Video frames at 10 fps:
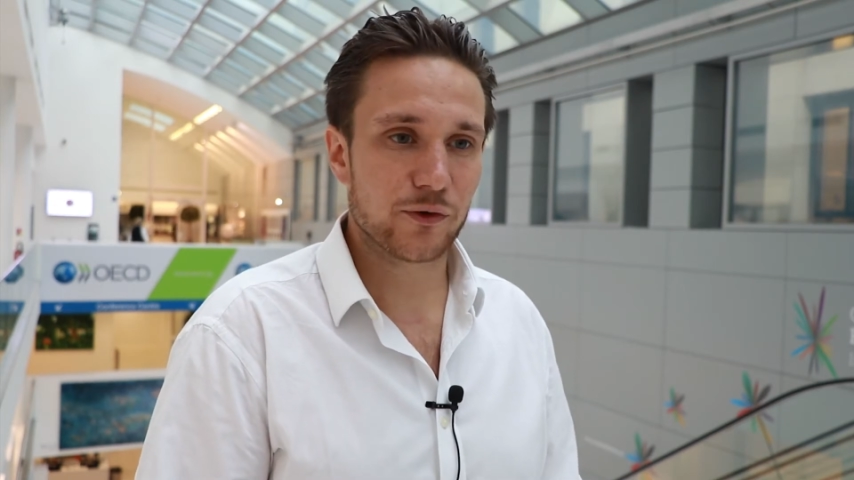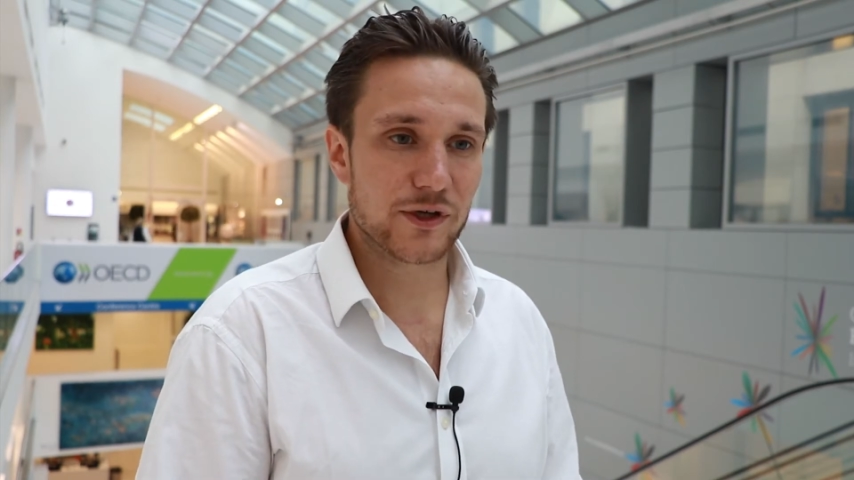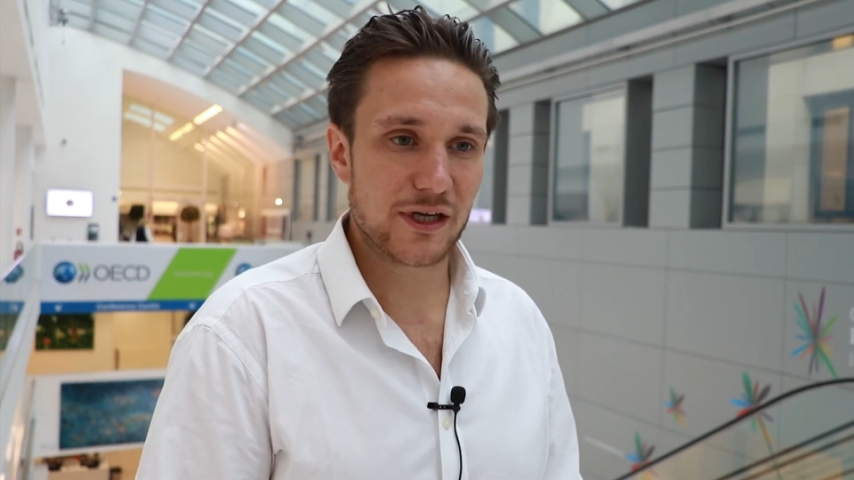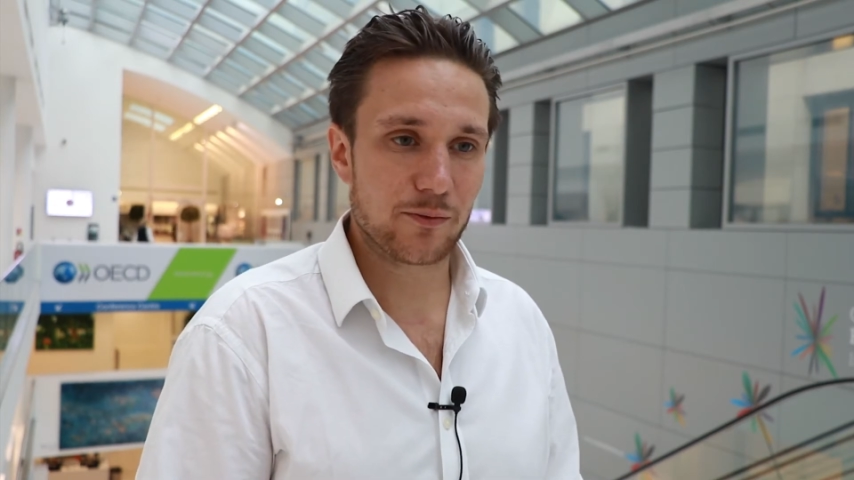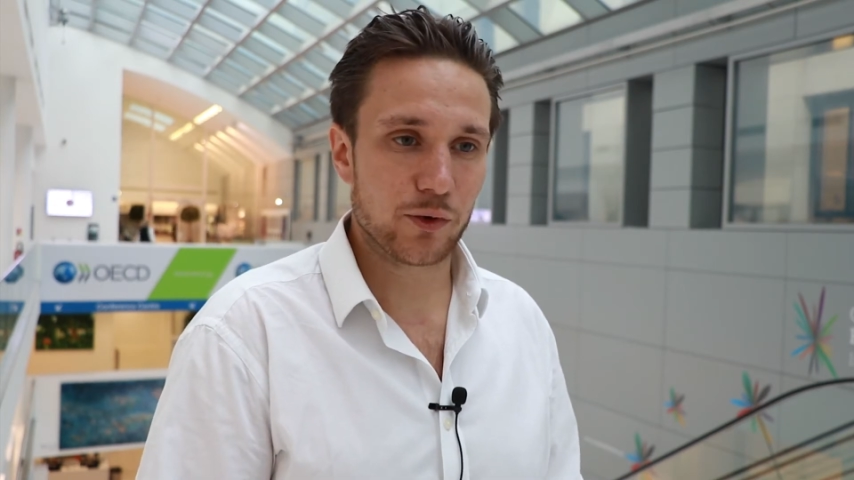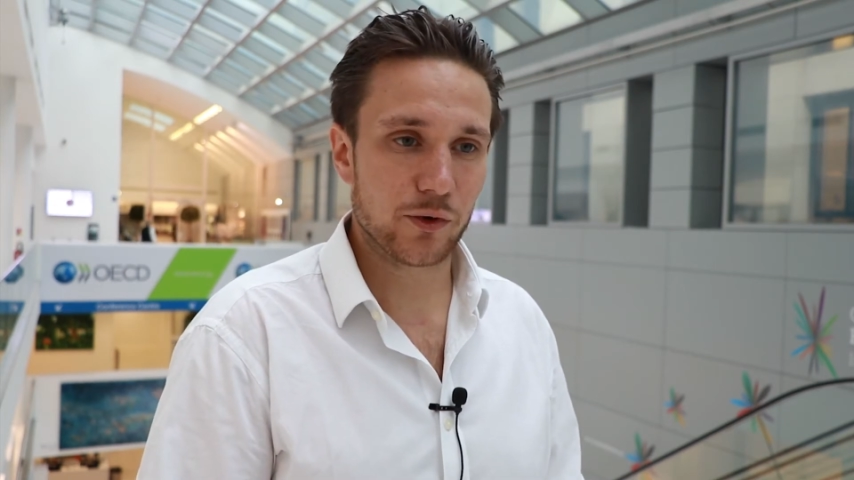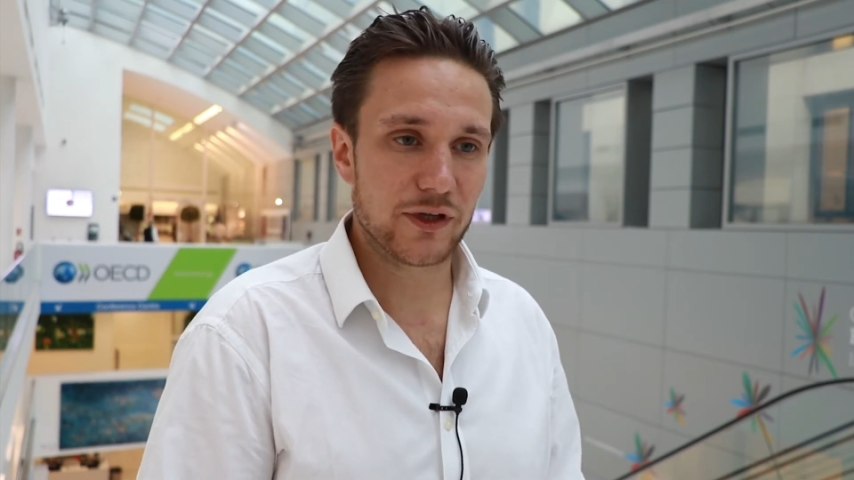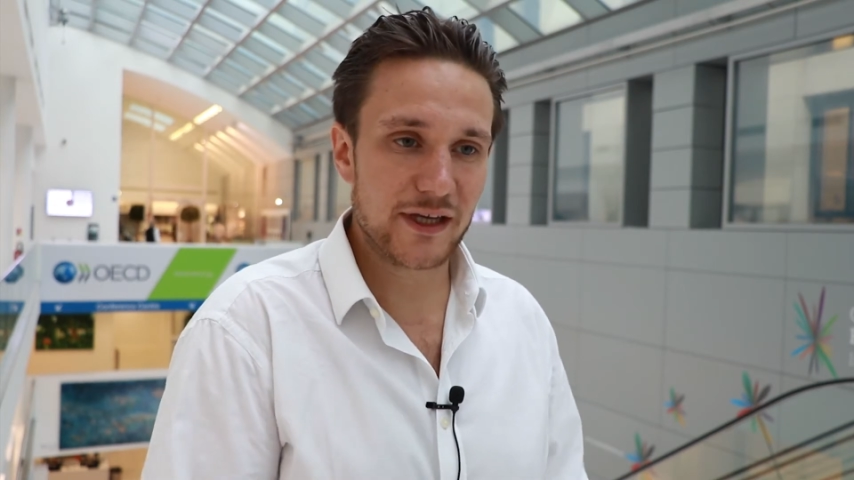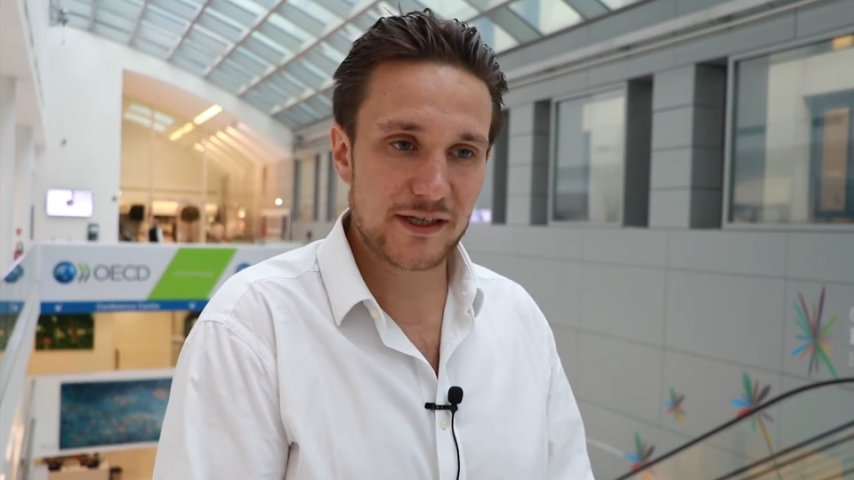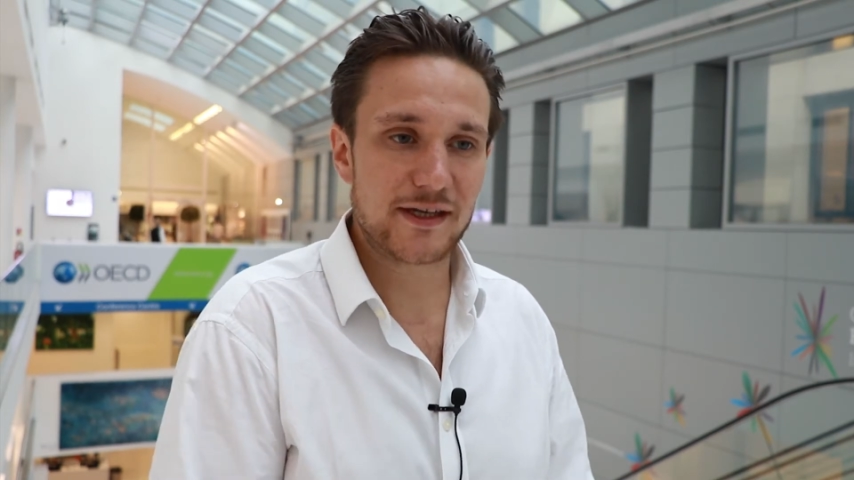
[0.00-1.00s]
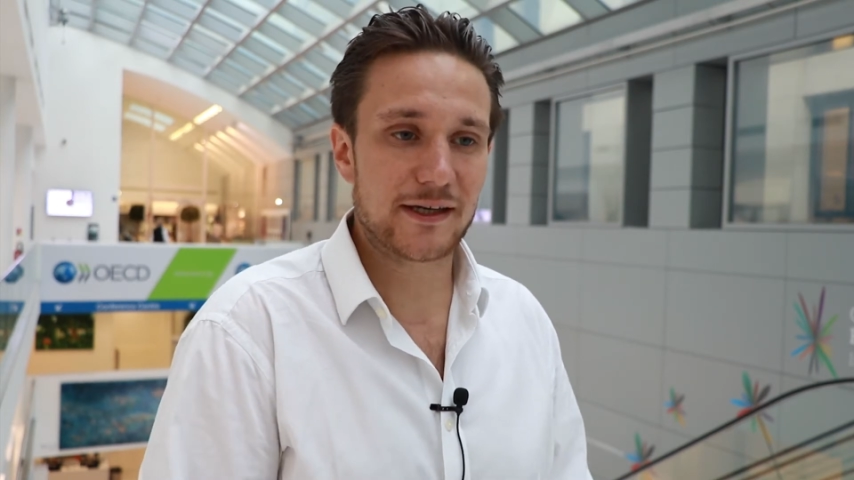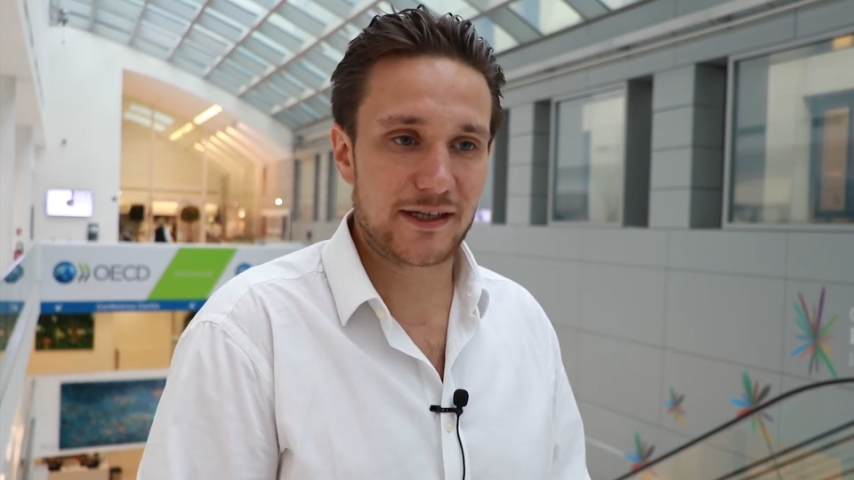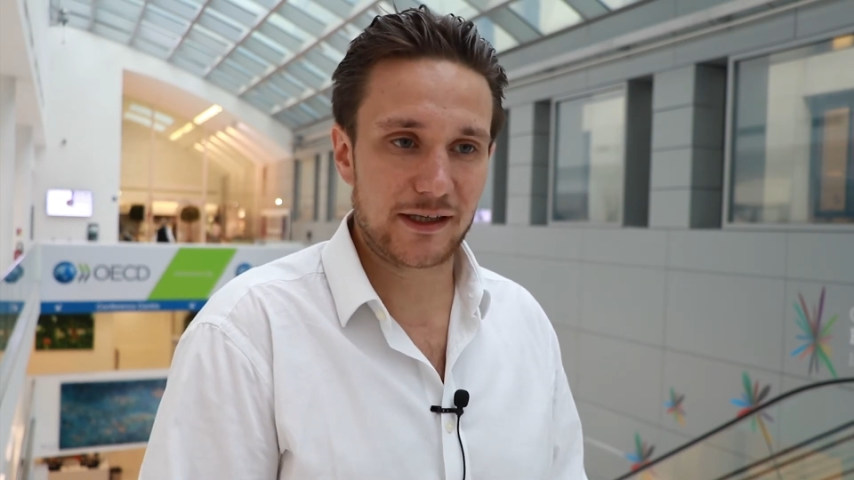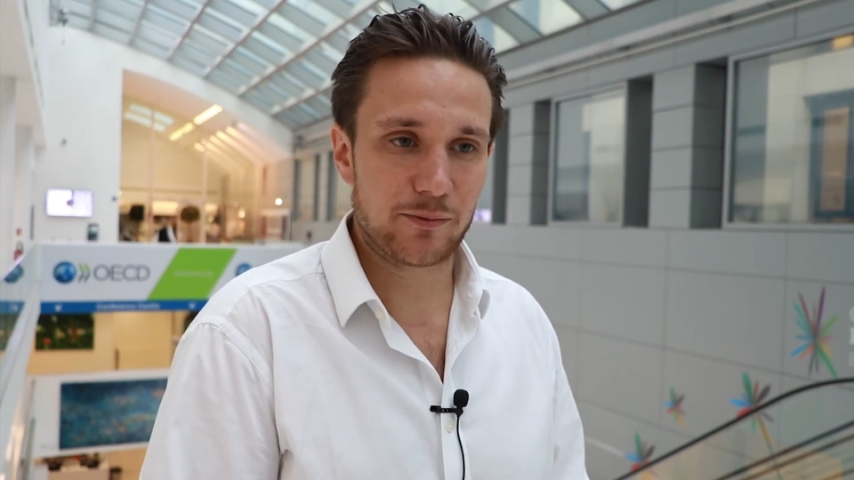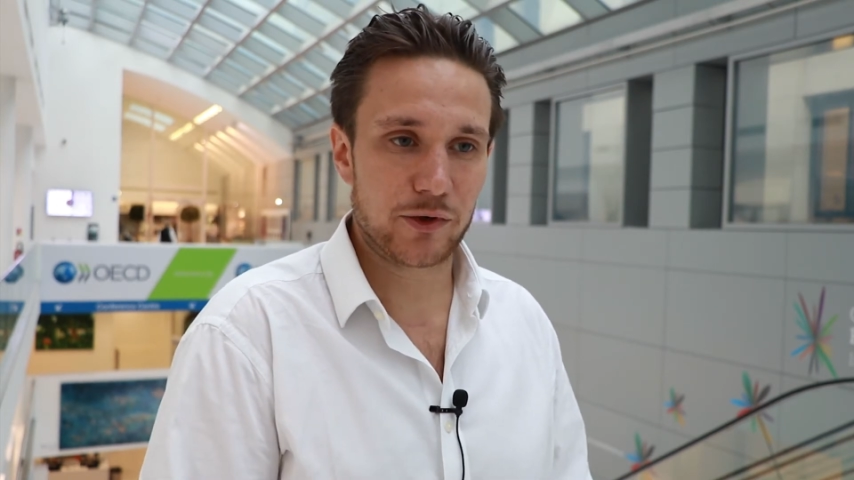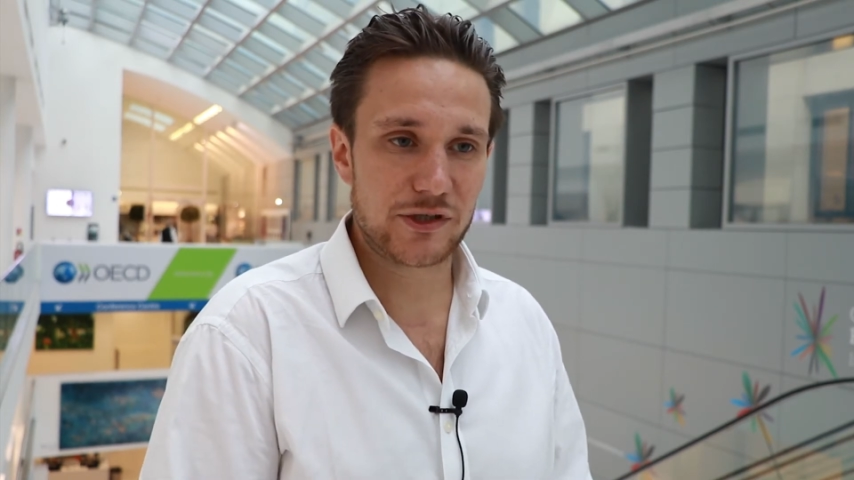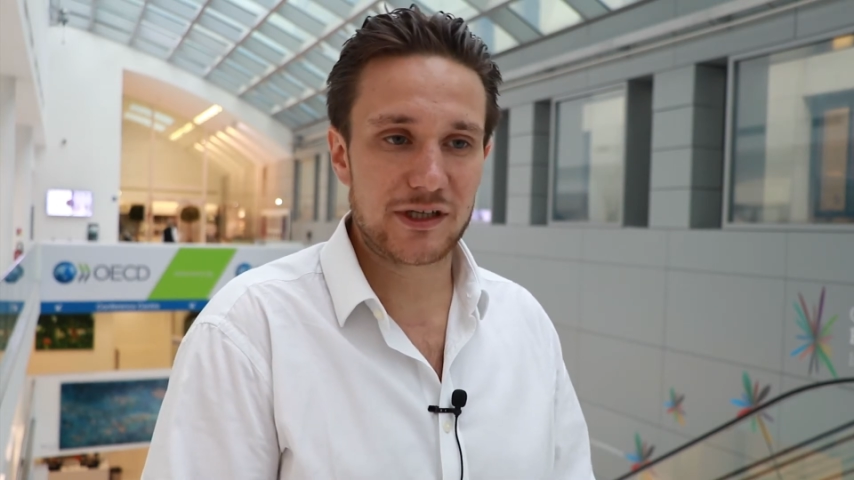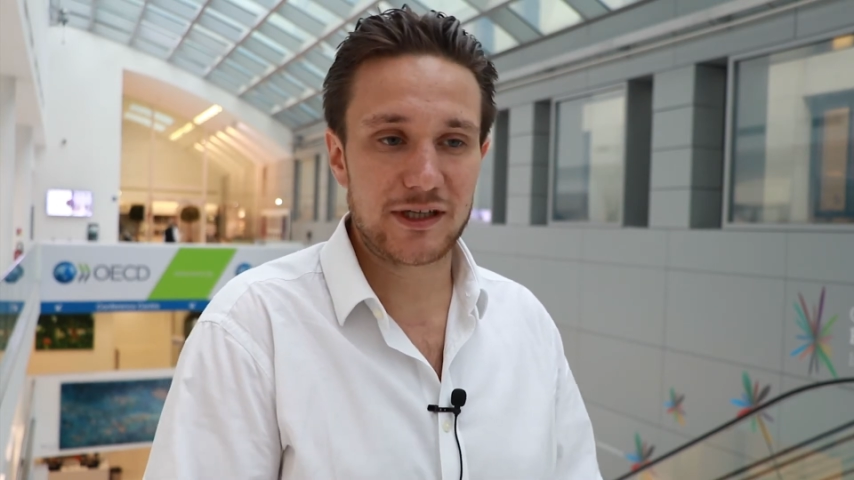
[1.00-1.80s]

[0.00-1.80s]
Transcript: for example, yes, I take deposit,